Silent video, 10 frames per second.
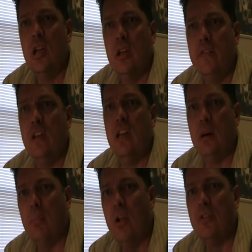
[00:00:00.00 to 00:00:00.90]
feeding a
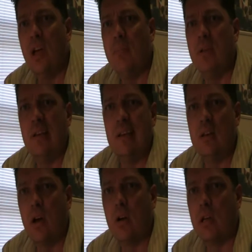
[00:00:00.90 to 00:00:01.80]

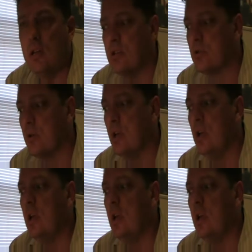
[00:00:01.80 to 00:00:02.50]
multi-billion-dollar industry.